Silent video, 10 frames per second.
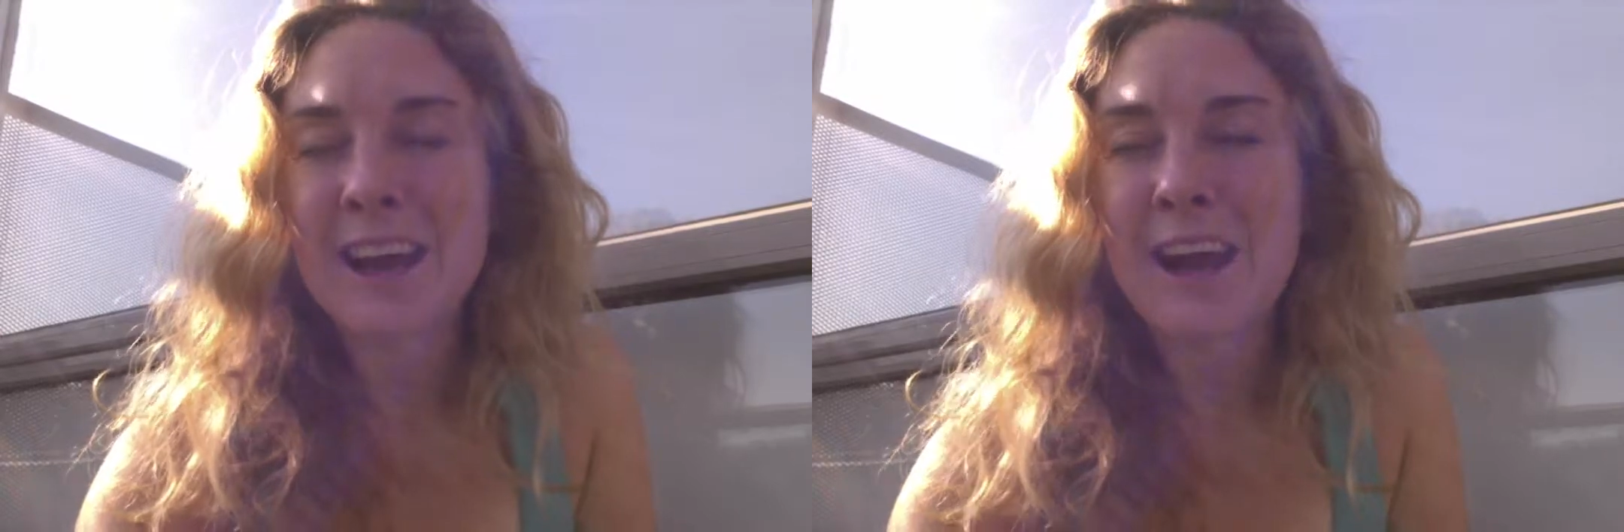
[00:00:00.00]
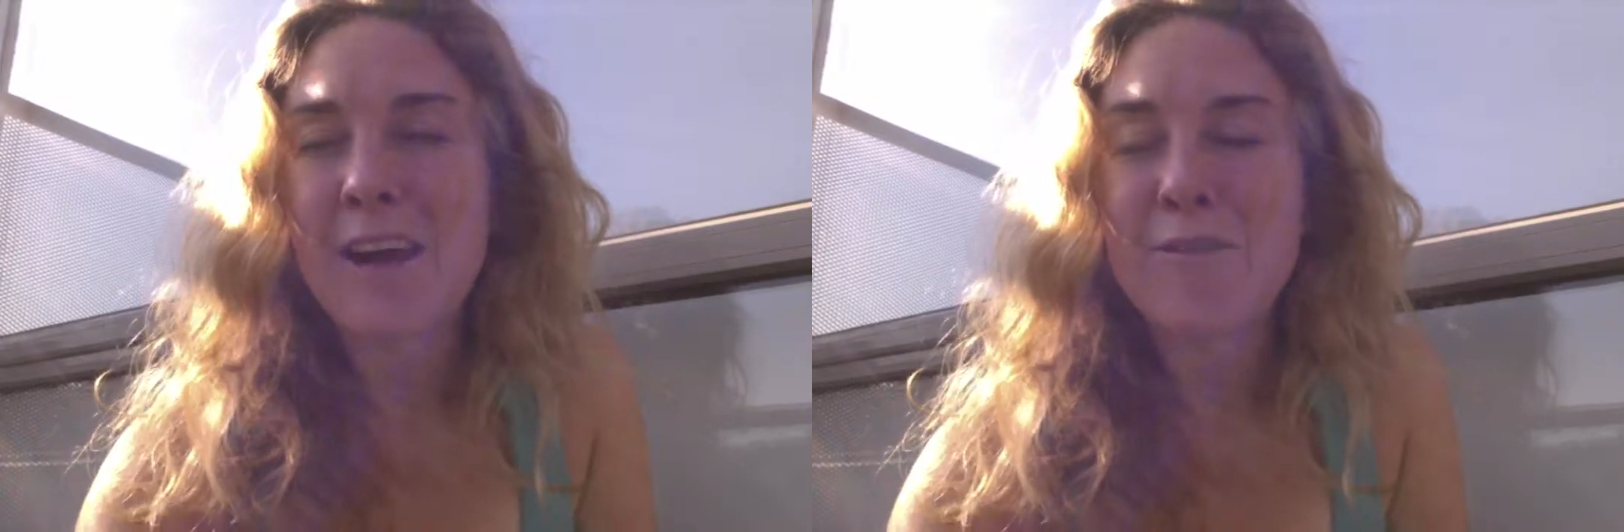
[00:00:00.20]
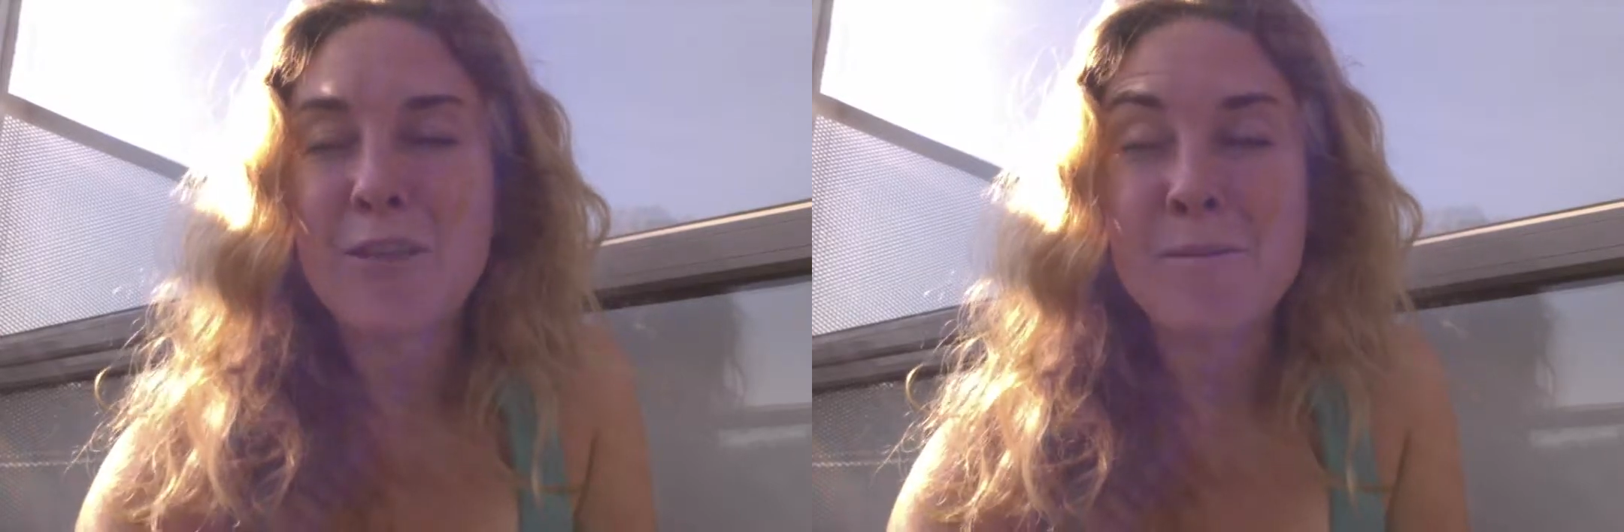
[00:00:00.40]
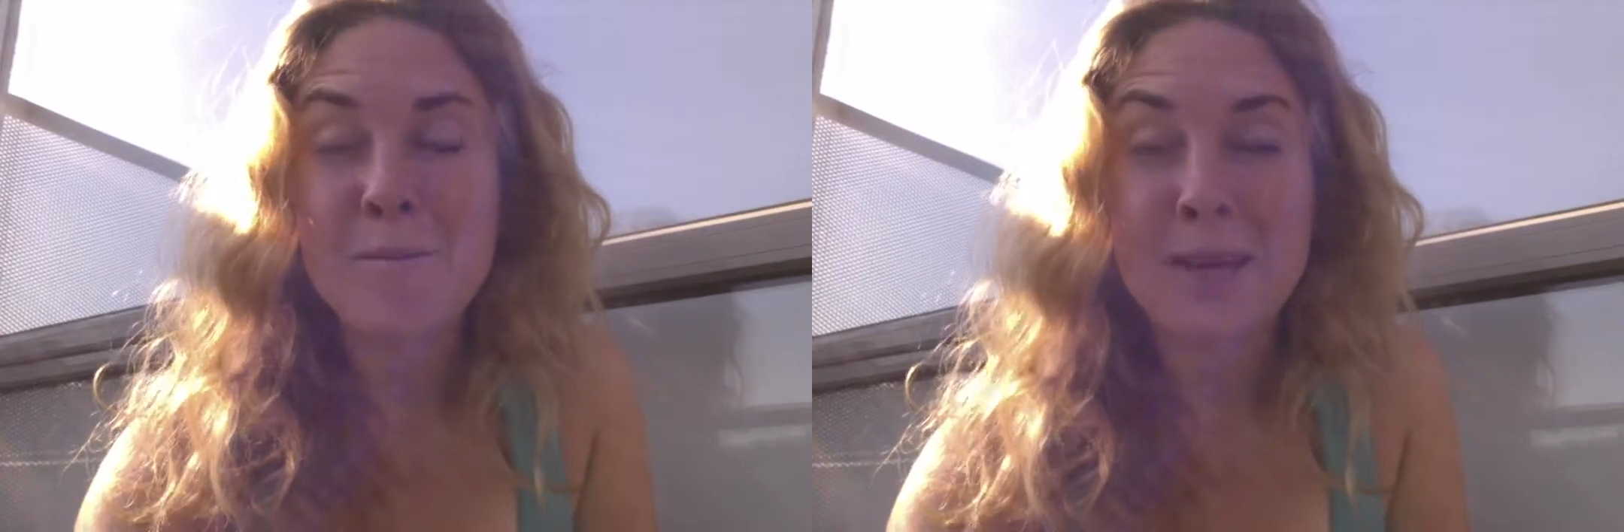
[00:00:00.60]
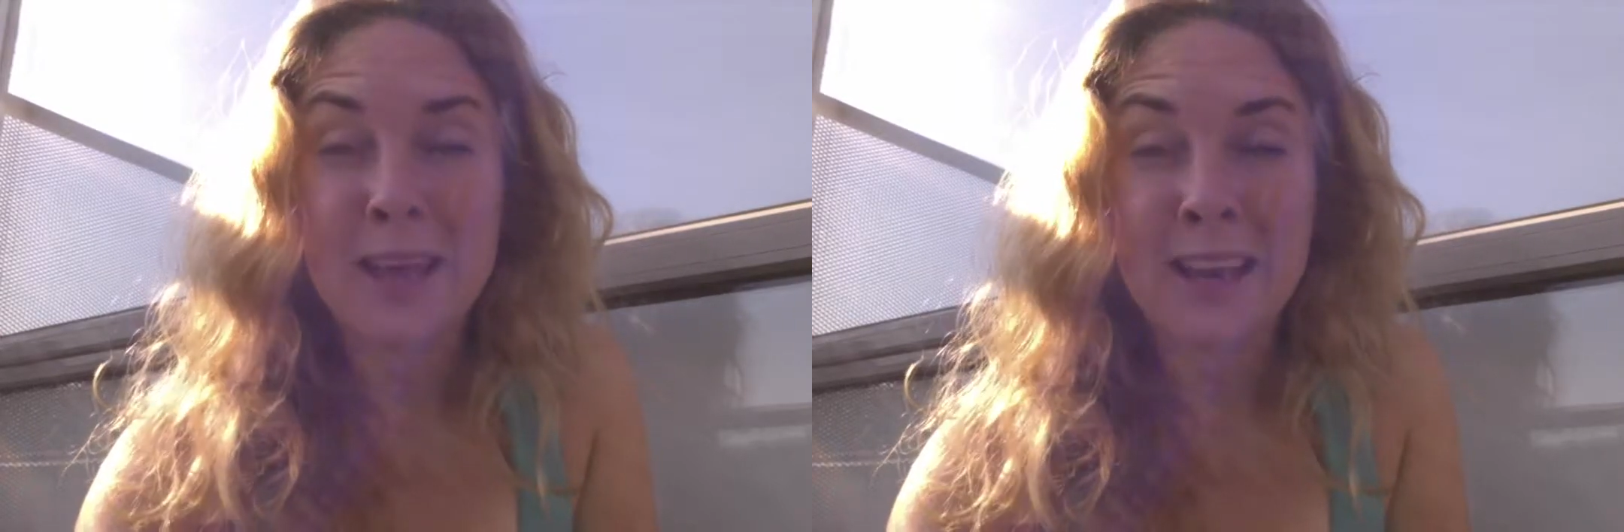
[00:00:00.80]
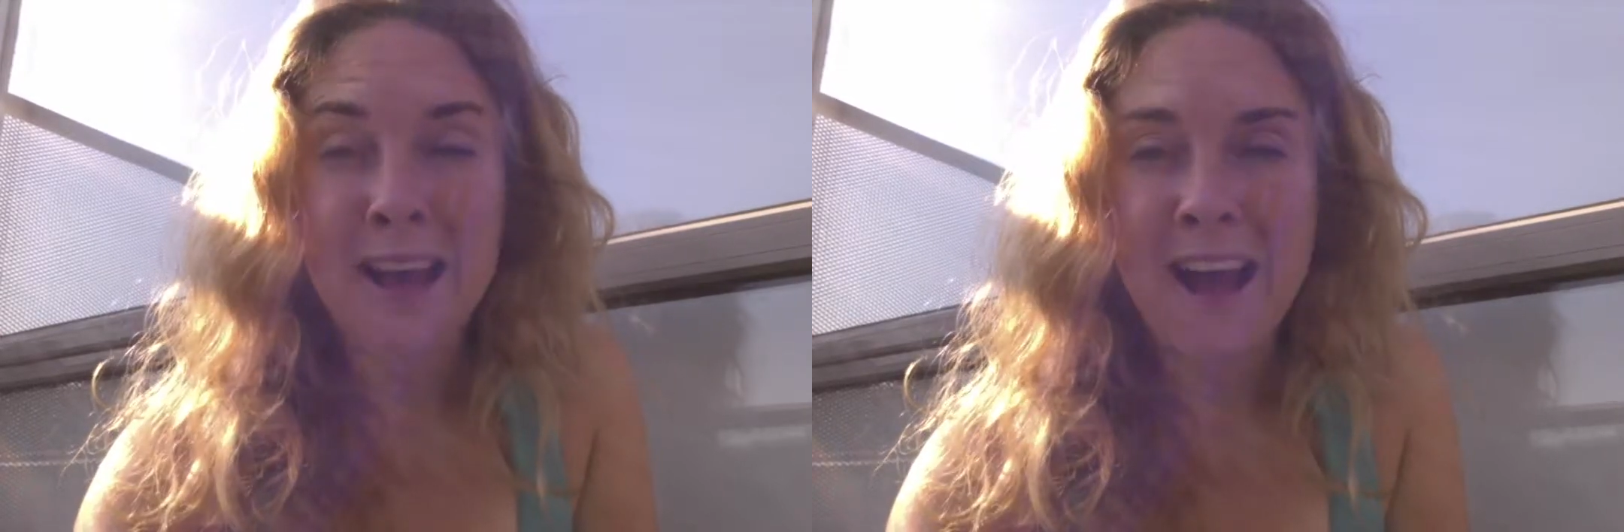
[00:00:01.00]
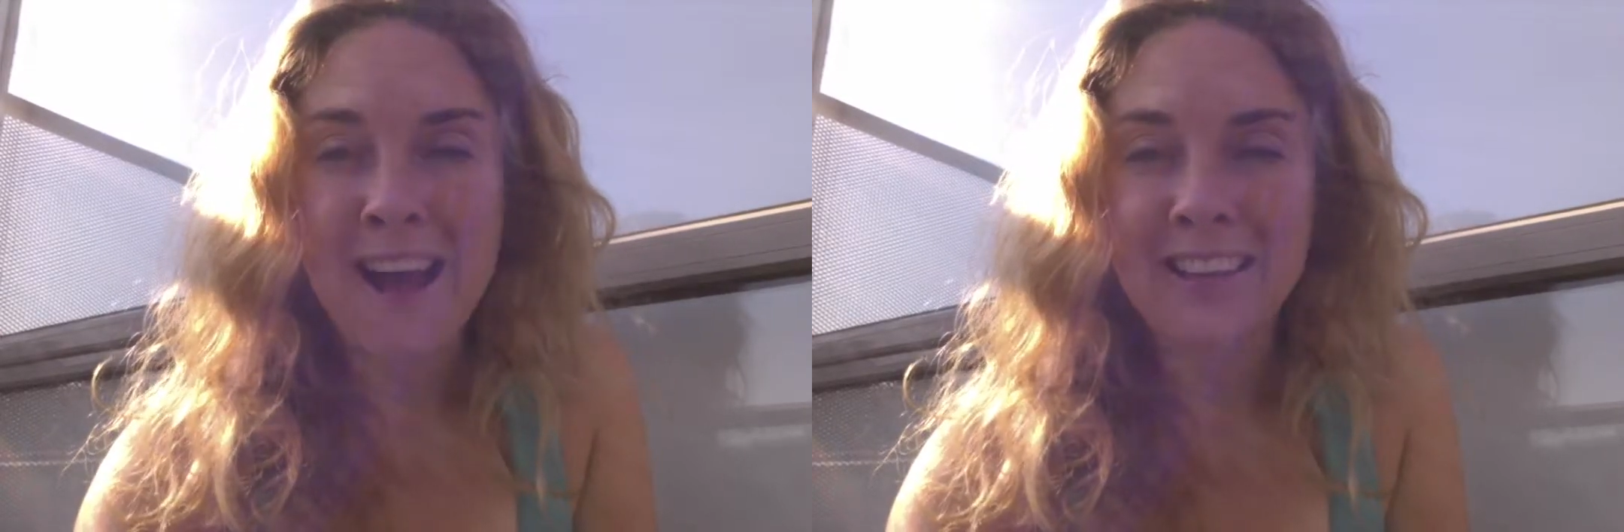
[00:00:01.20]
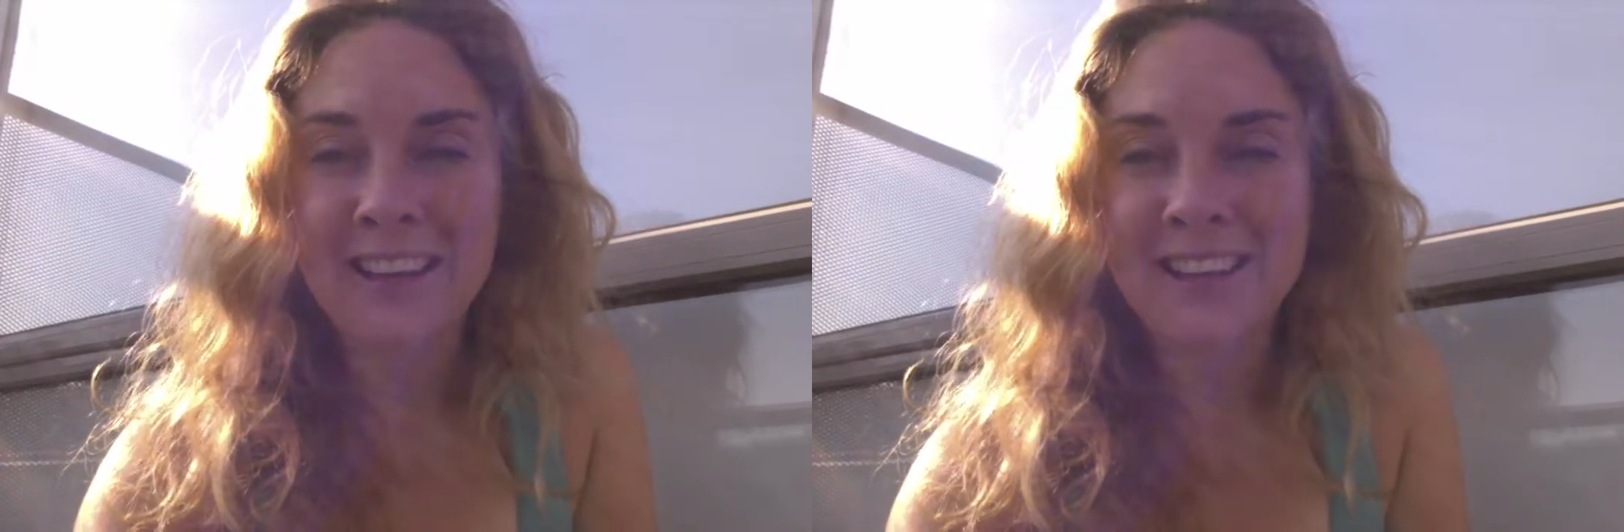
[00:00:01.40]
of the main
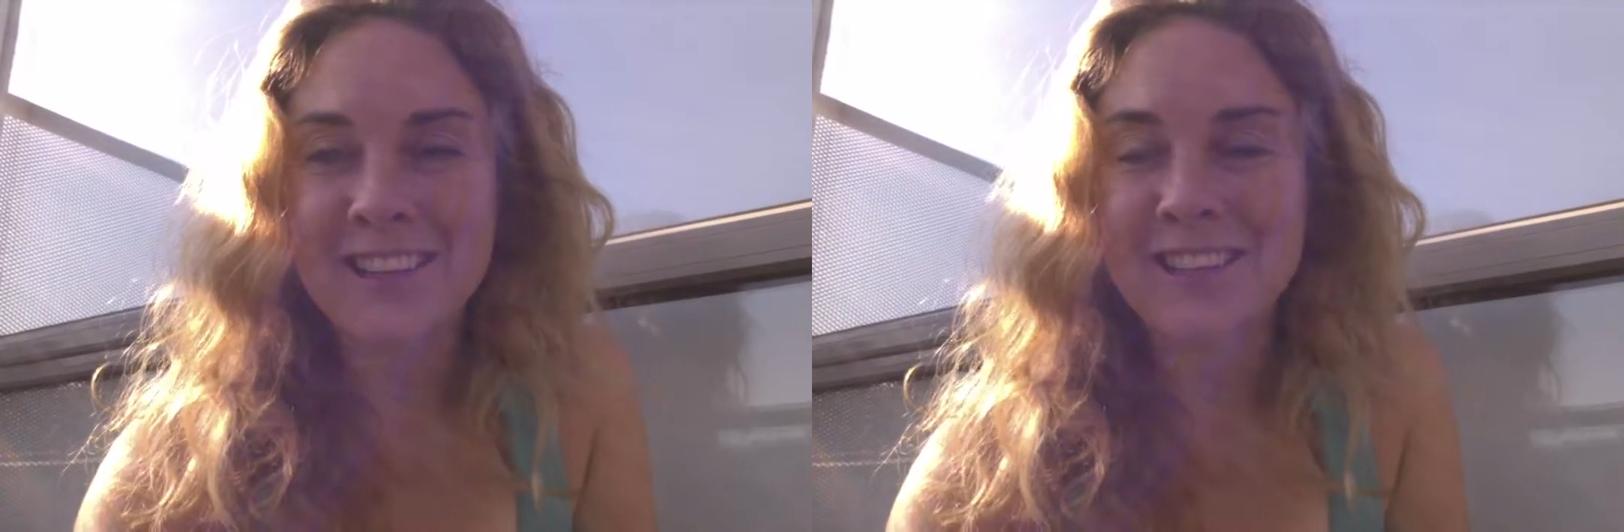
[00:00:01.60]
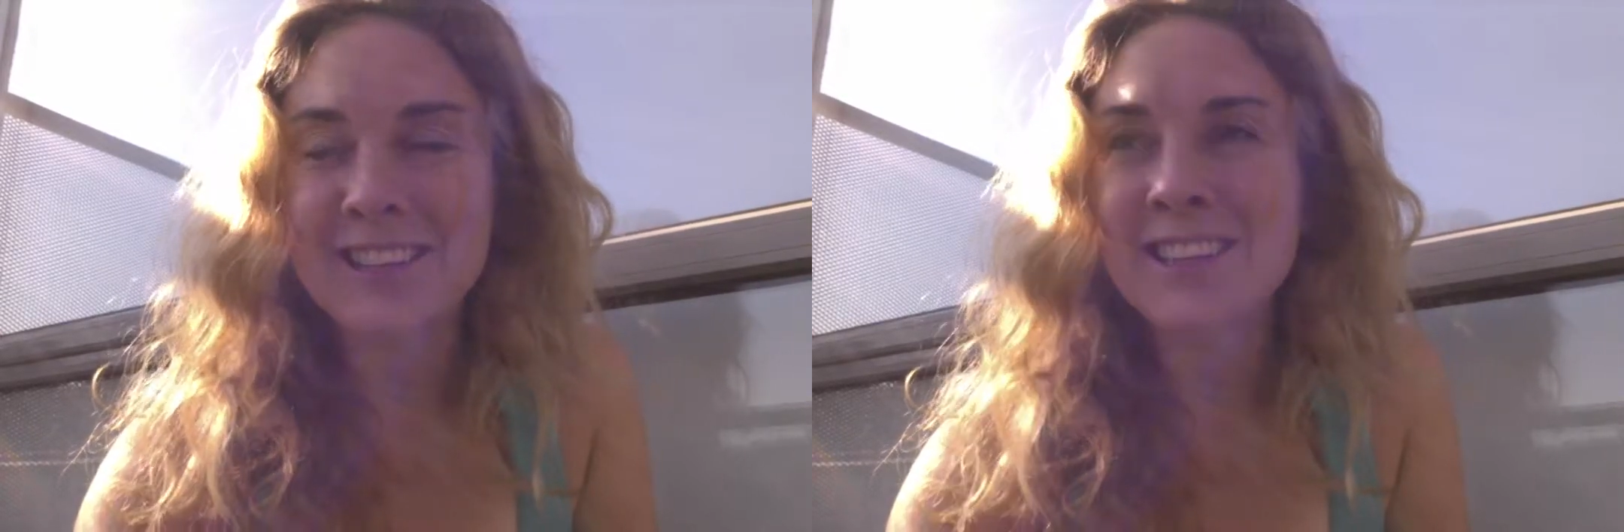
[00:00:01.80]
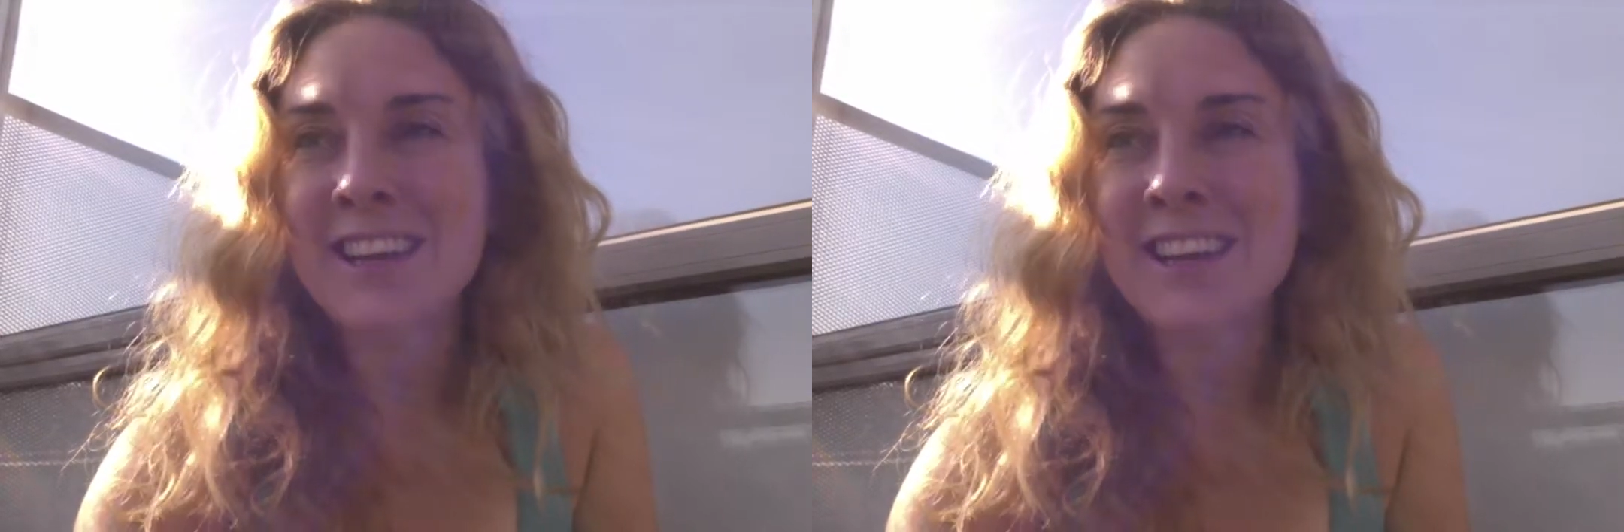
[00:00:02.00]
islands.